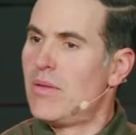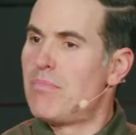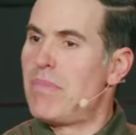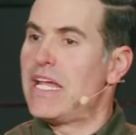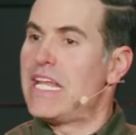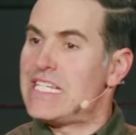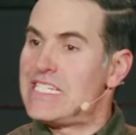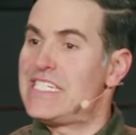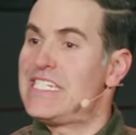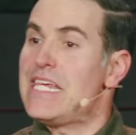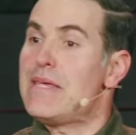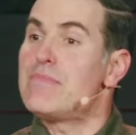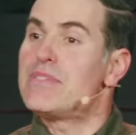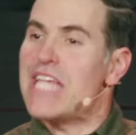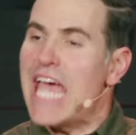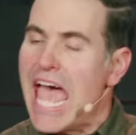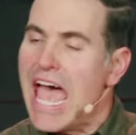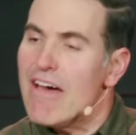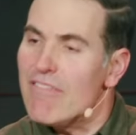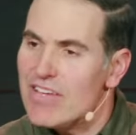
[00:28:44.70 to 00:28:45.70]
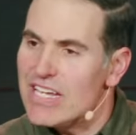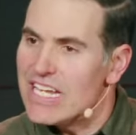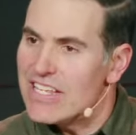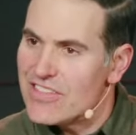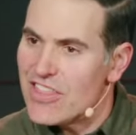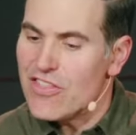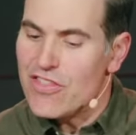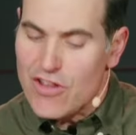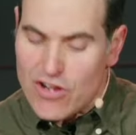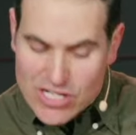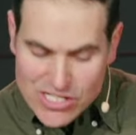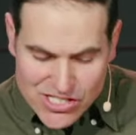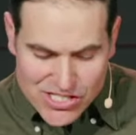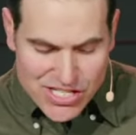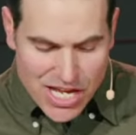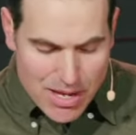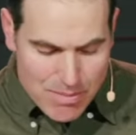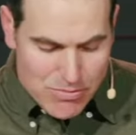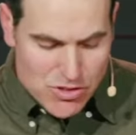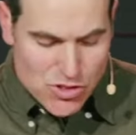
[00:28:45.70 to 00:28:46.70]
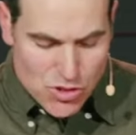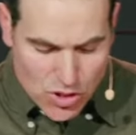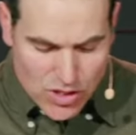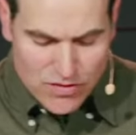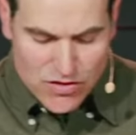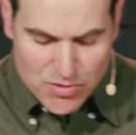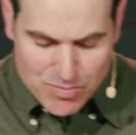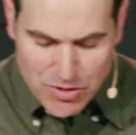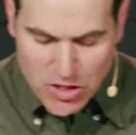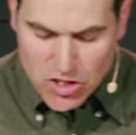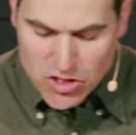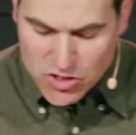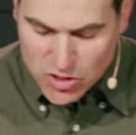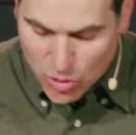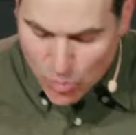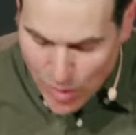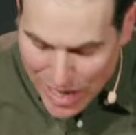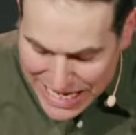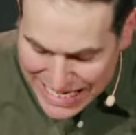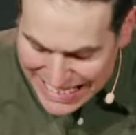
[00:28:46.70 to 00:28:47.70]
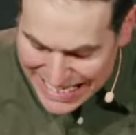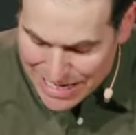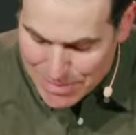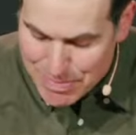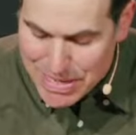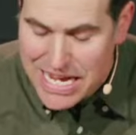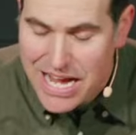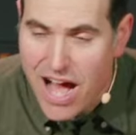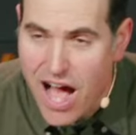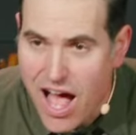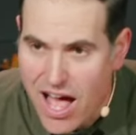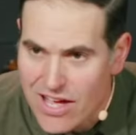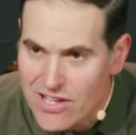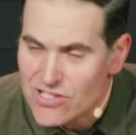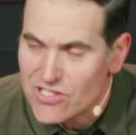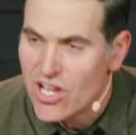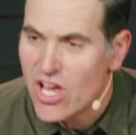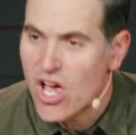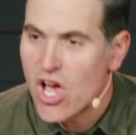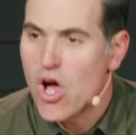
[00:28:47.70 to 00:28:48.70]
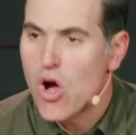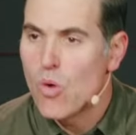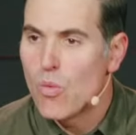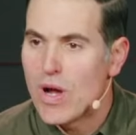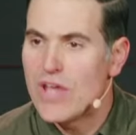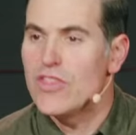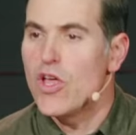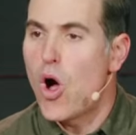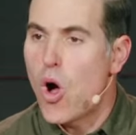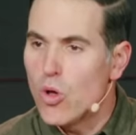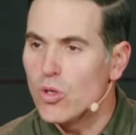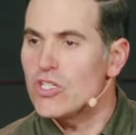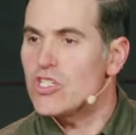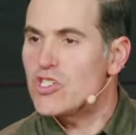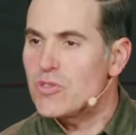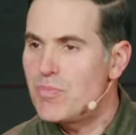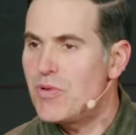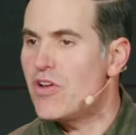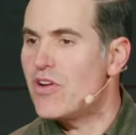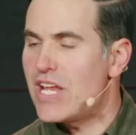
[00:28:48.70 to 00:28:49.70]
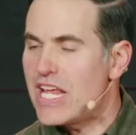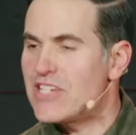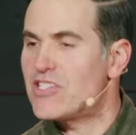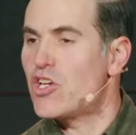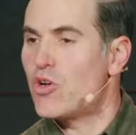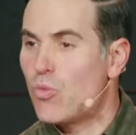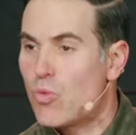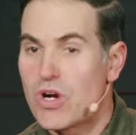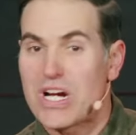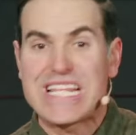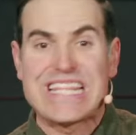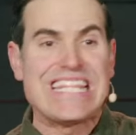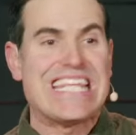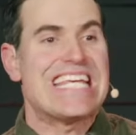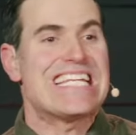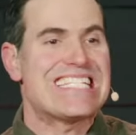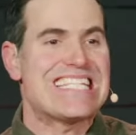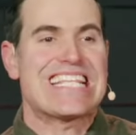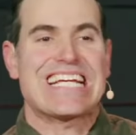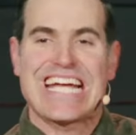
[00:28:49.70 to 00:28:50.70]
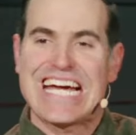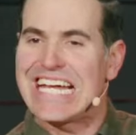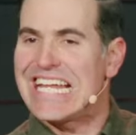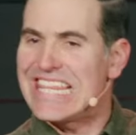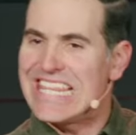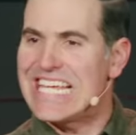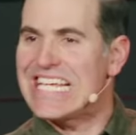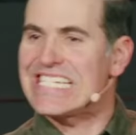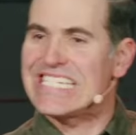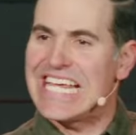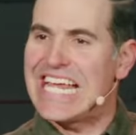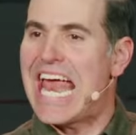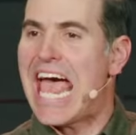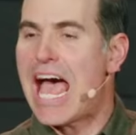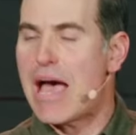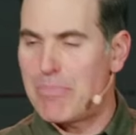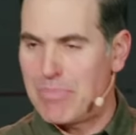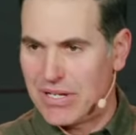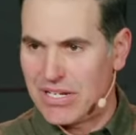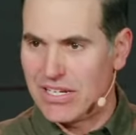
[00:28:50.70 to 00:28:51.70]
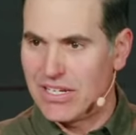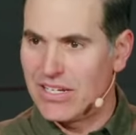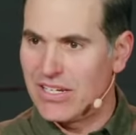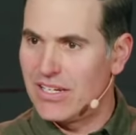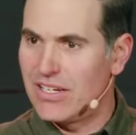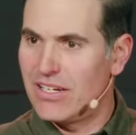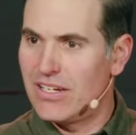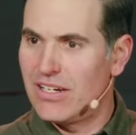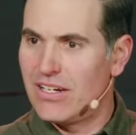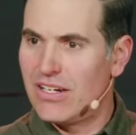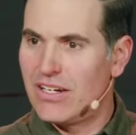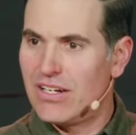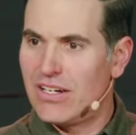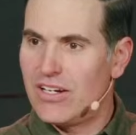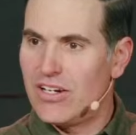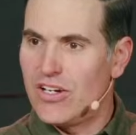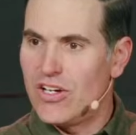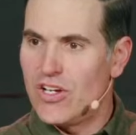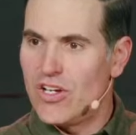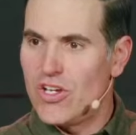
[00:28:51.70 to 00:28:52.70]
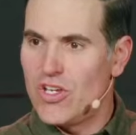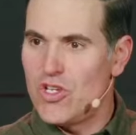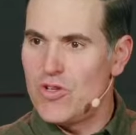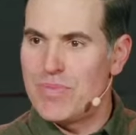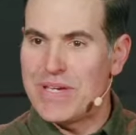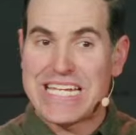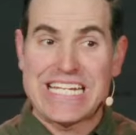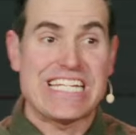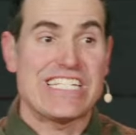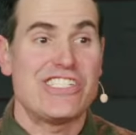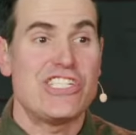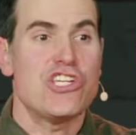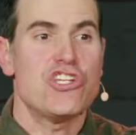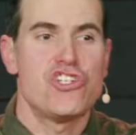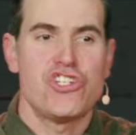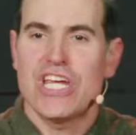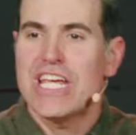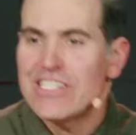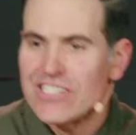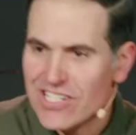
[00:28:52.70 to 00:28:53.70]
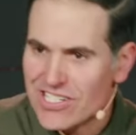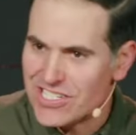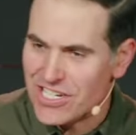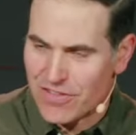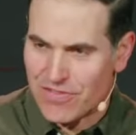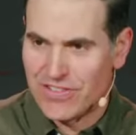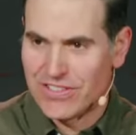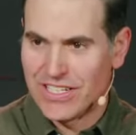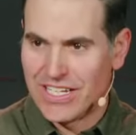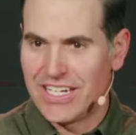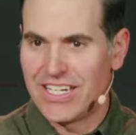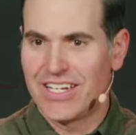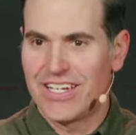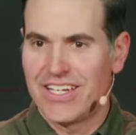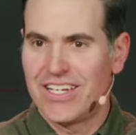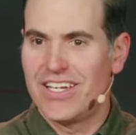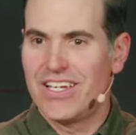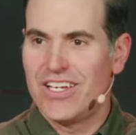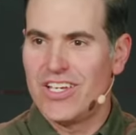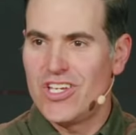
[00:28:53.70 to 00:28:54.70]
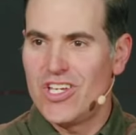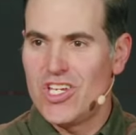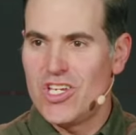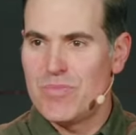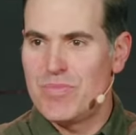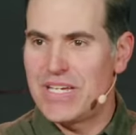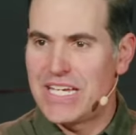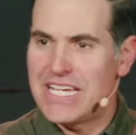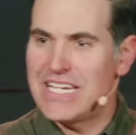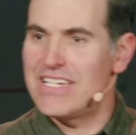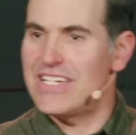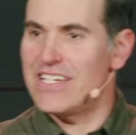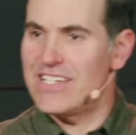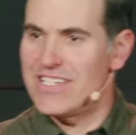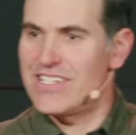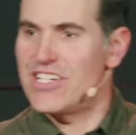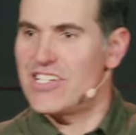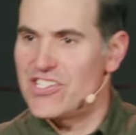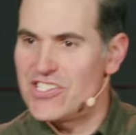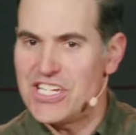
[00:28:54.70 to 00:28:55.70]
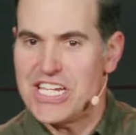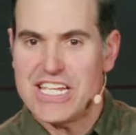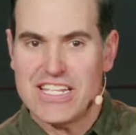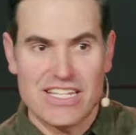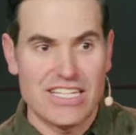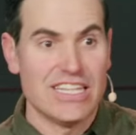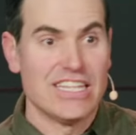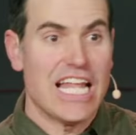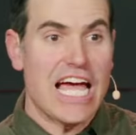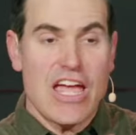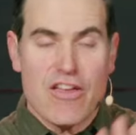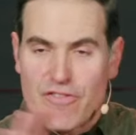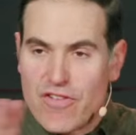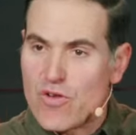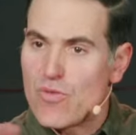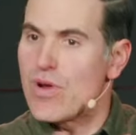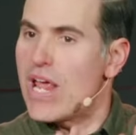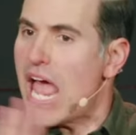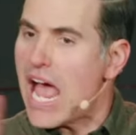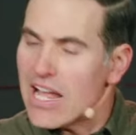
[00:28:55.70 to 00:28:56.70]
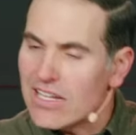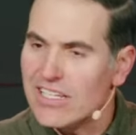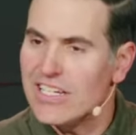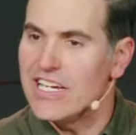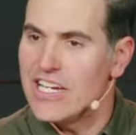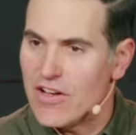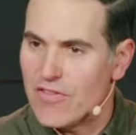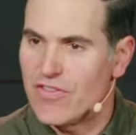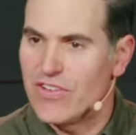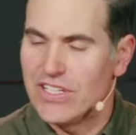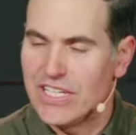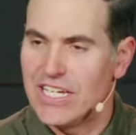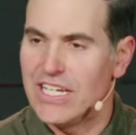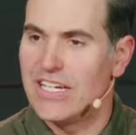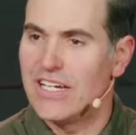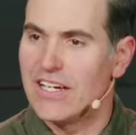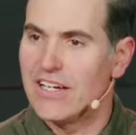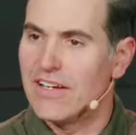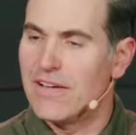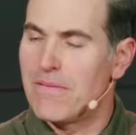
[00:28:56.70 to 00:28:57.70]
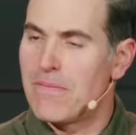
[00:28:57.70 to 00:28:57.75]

But it seems evident that there is some sort of spiritual awakening because when the Holy Spirit is at work, these are the kind of things that happen. You begin to see Jesus differently, you begin to, to see life and reality differently.